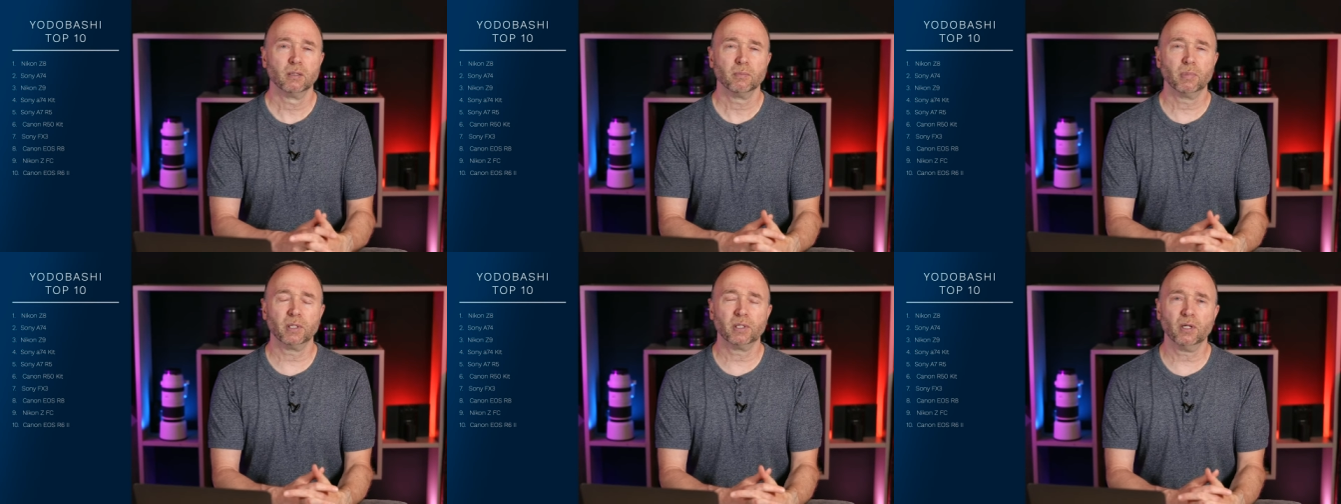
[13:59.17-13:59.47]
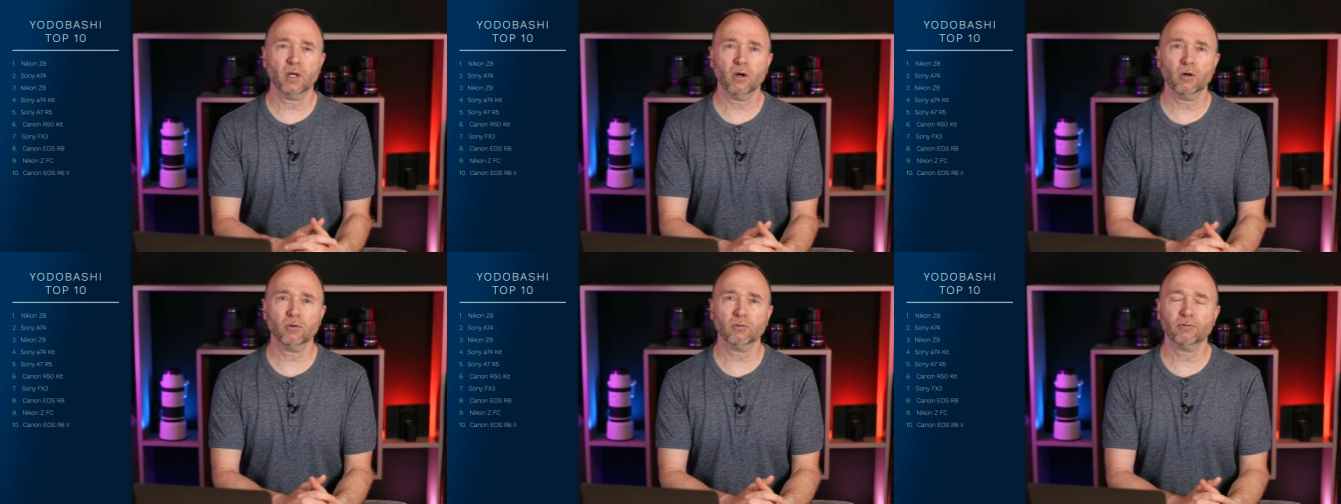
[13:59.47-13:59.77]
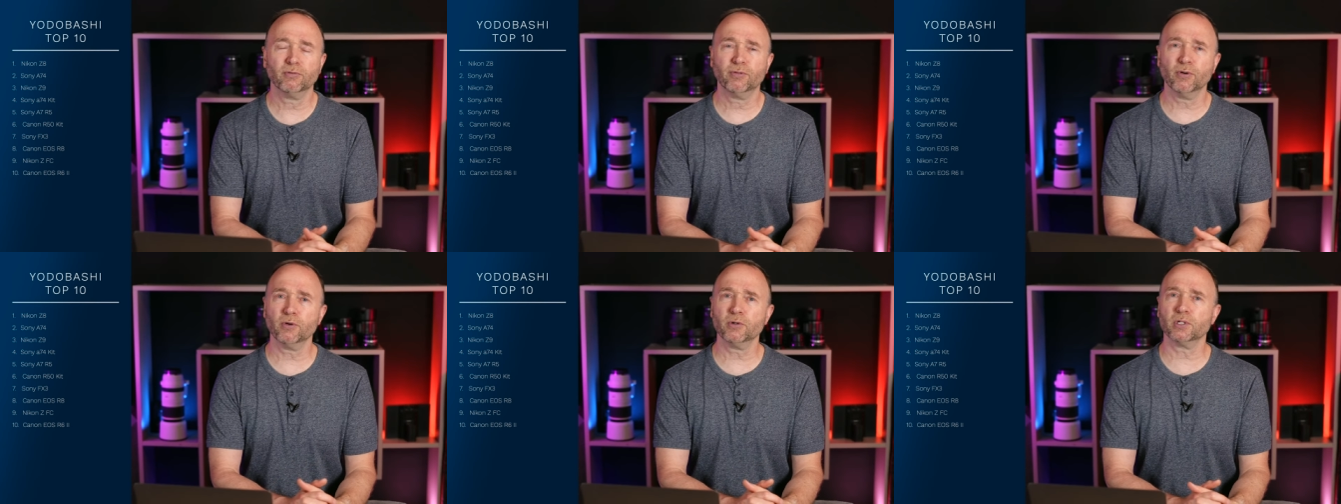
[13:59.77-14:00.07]
But no
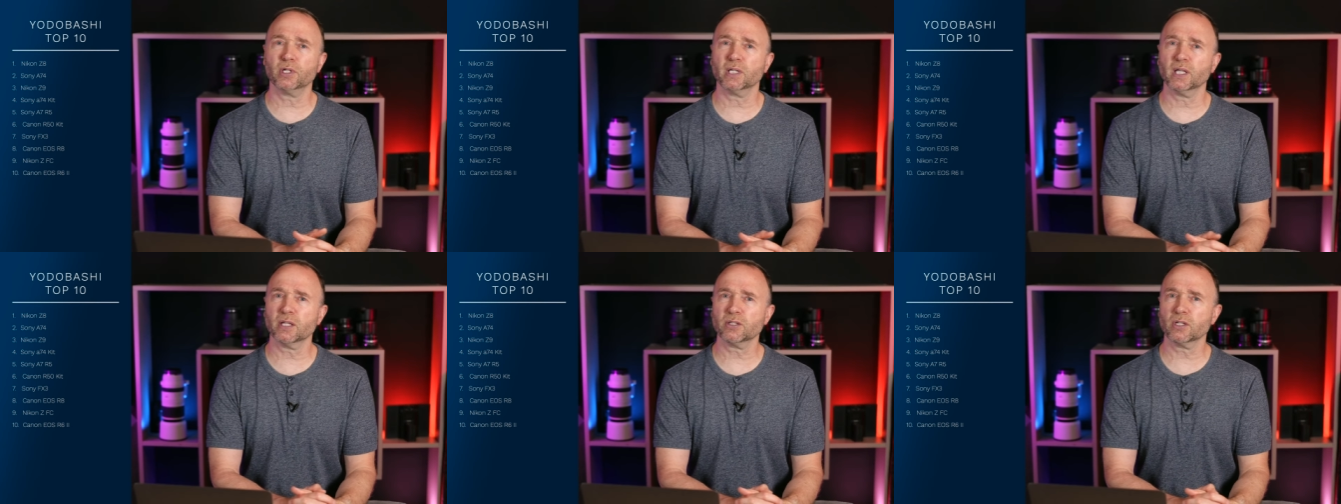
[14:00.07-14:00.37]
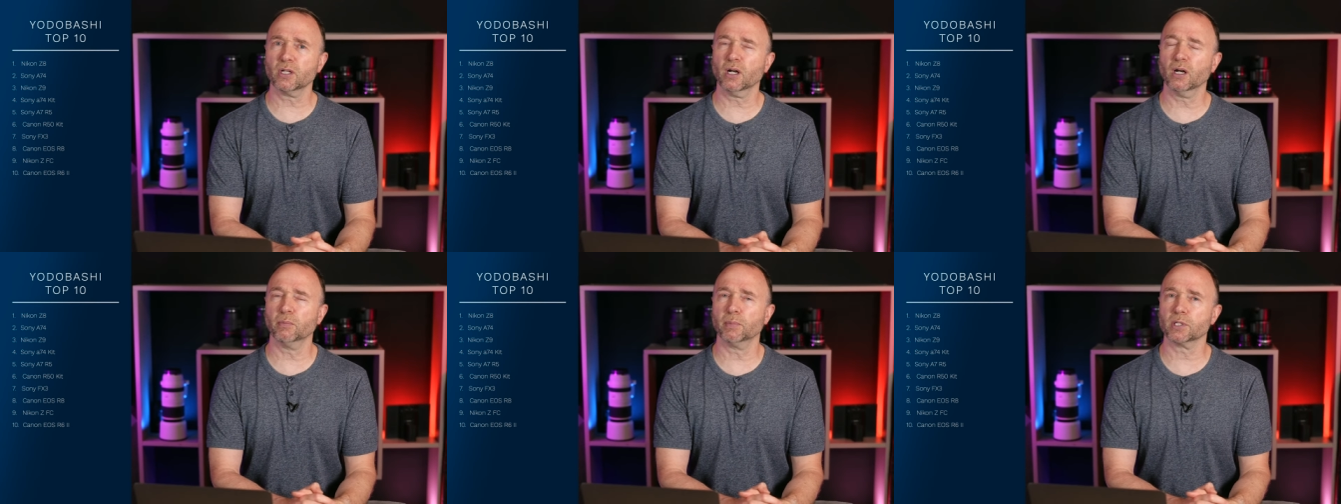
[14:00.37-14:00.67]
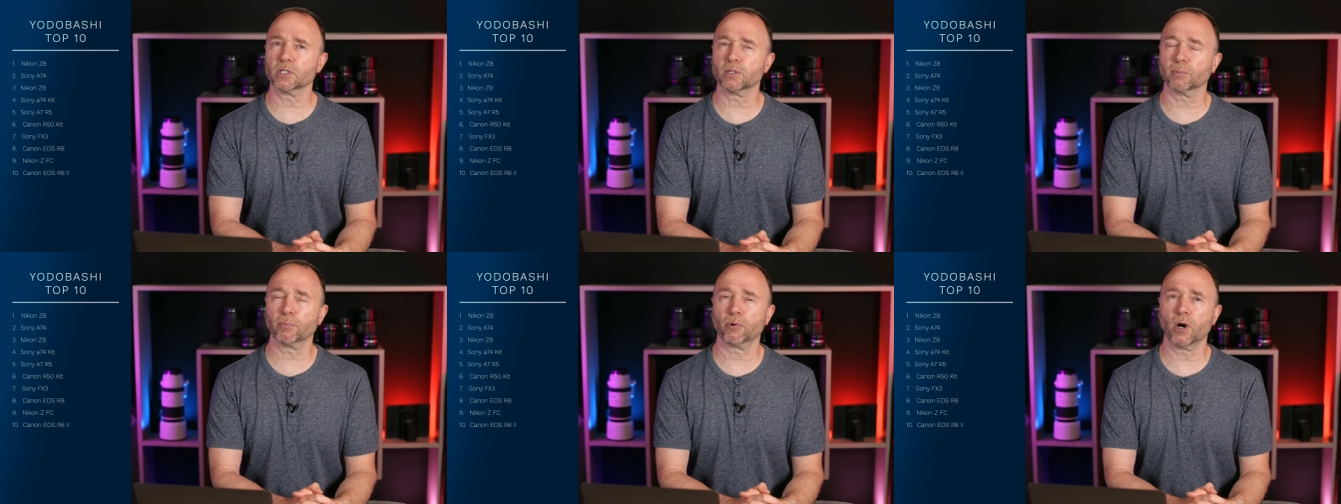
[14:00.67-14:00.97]
Fuji, that's a little
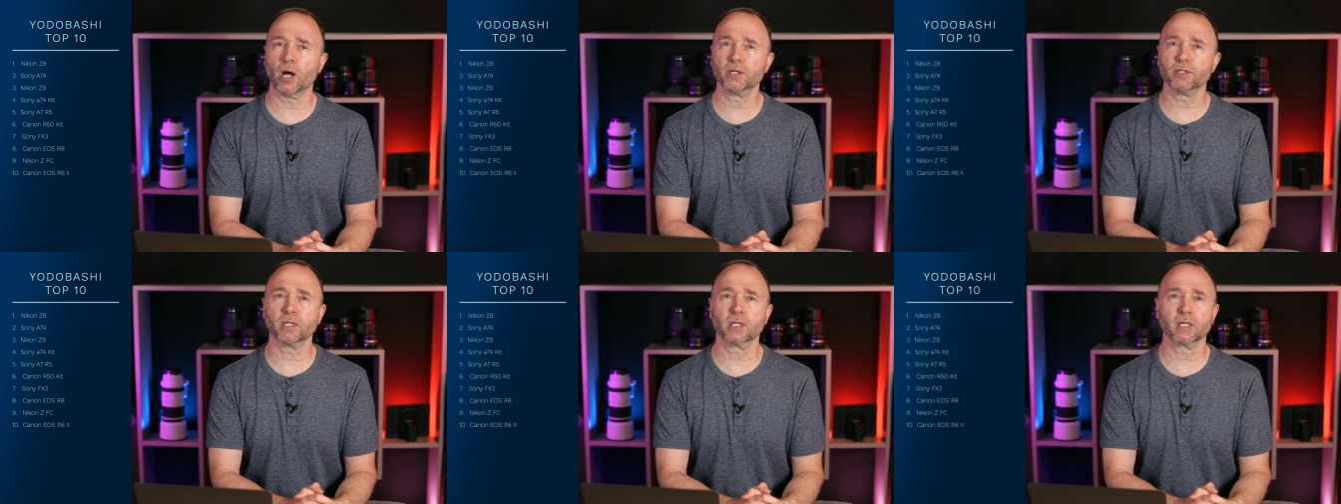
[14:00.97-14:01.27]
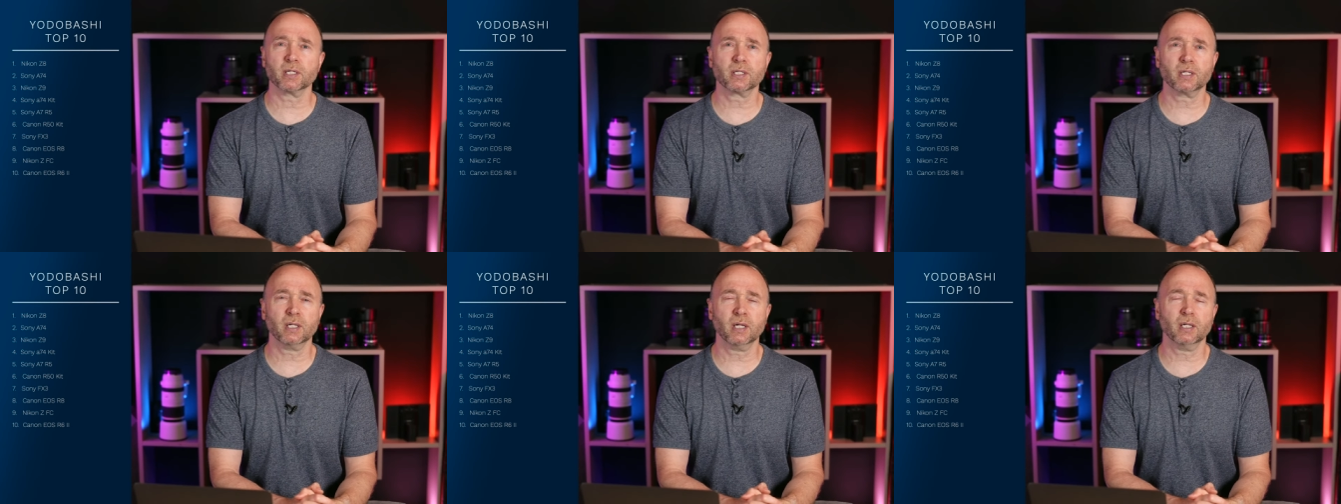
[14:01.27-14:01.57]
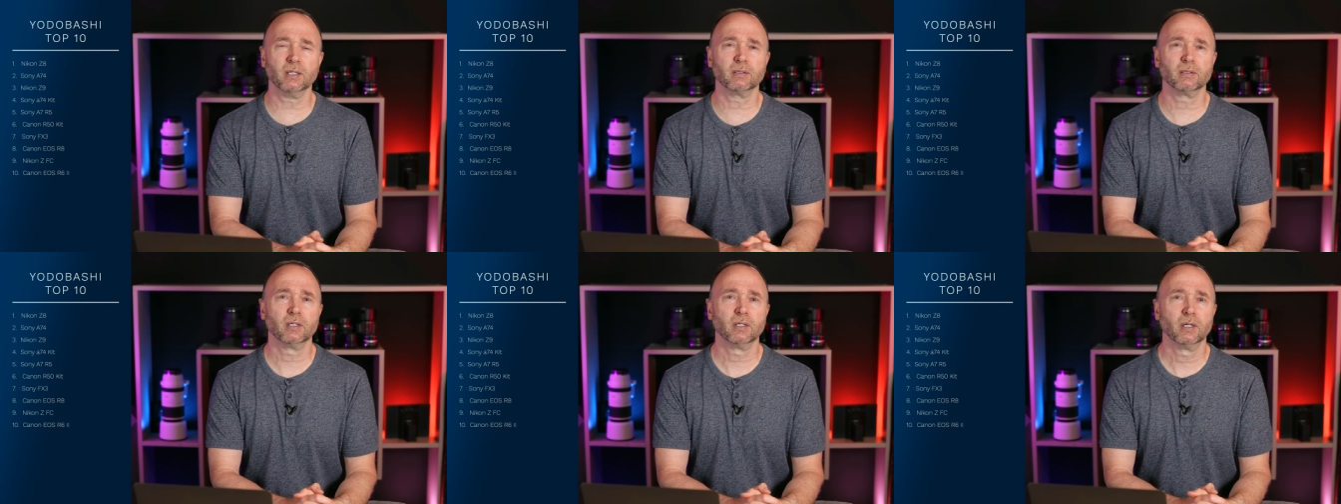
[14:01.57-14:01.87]
bit surprising, isn't
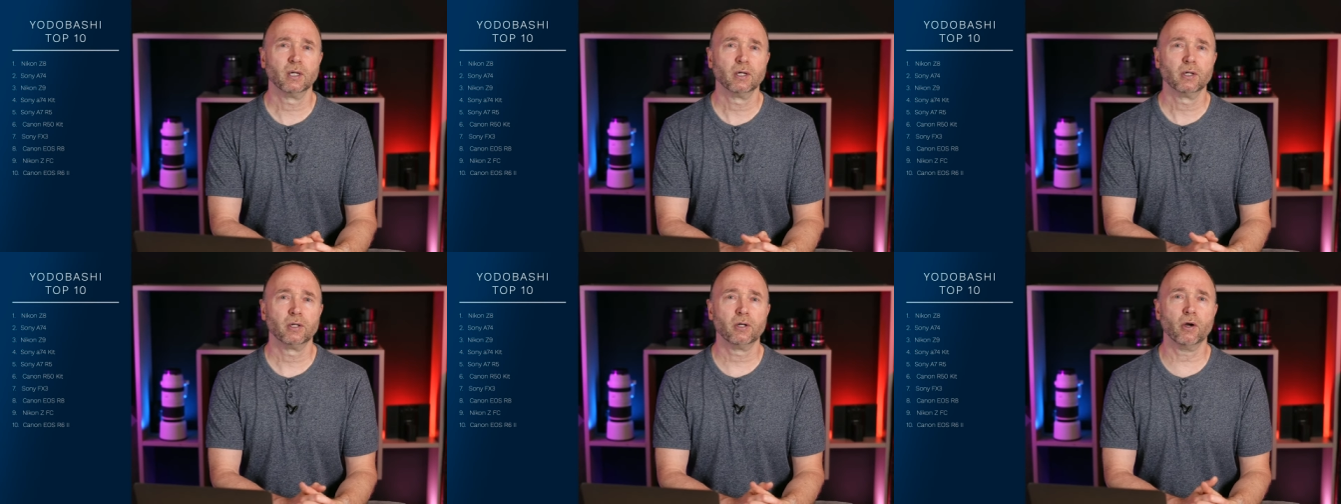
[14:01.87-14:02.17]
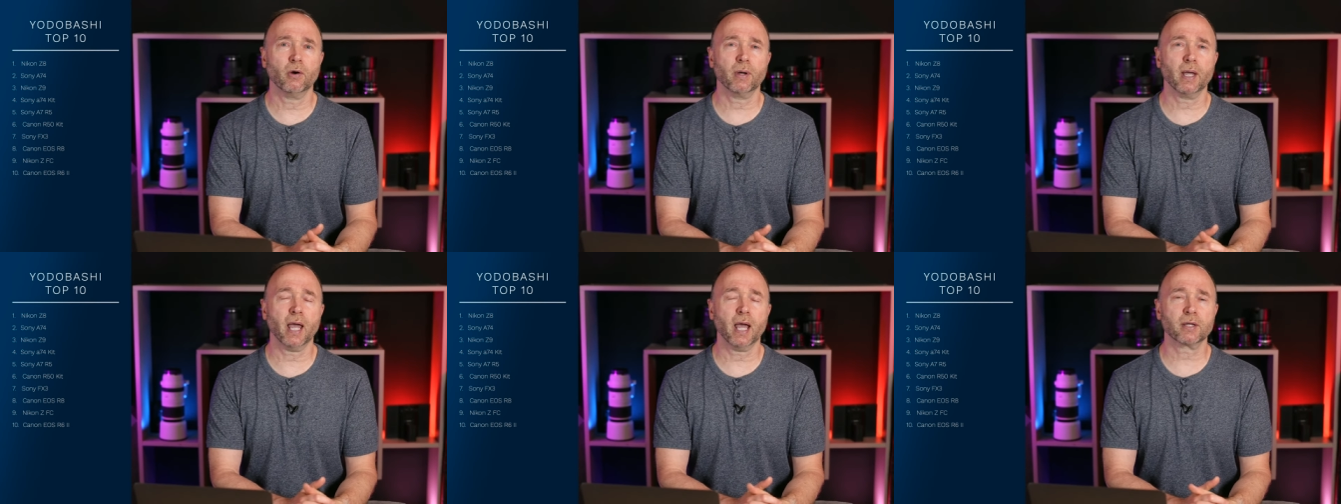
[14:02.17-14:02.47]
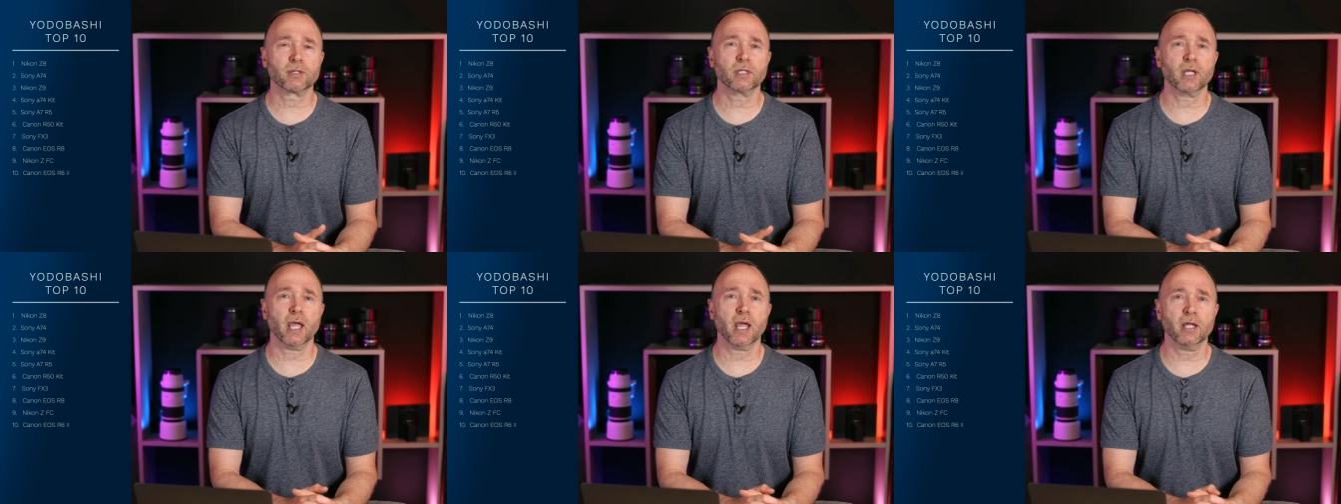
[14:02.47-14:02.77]
it? No
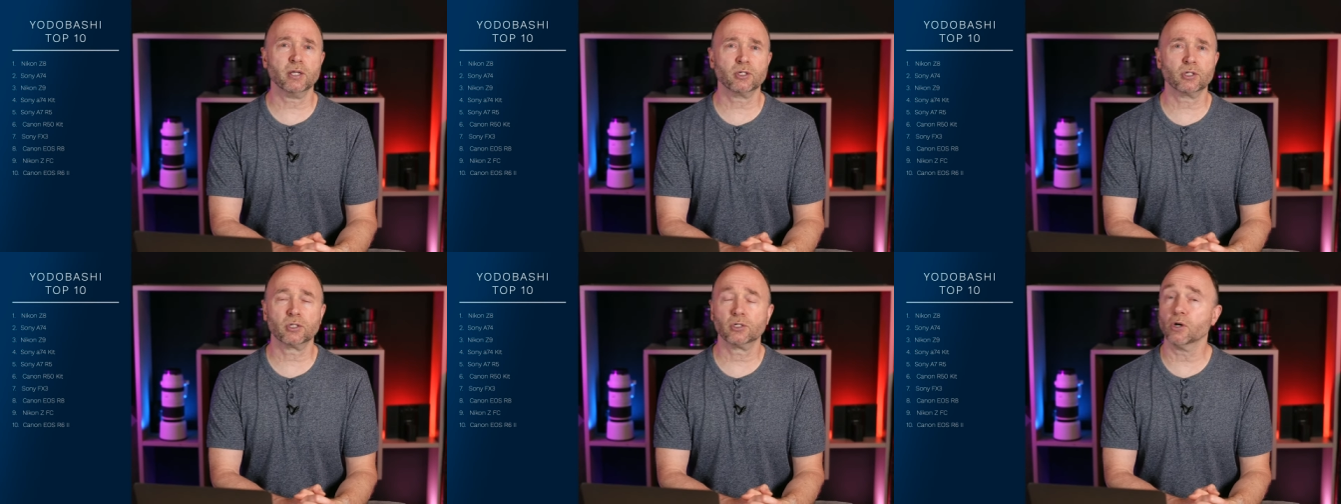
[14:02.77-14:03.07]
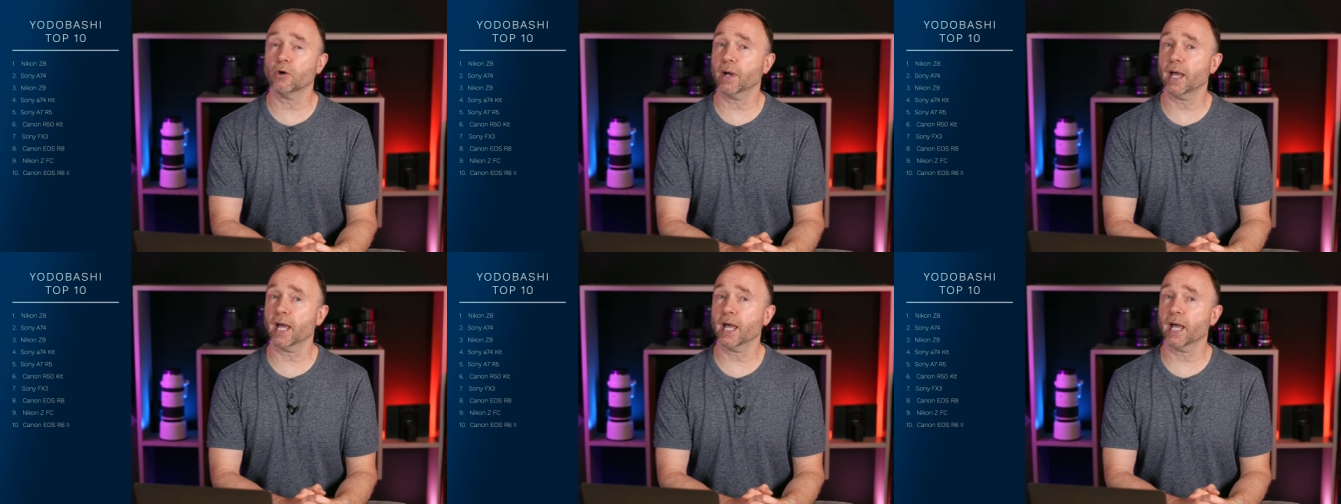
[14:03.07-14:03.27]
X H, no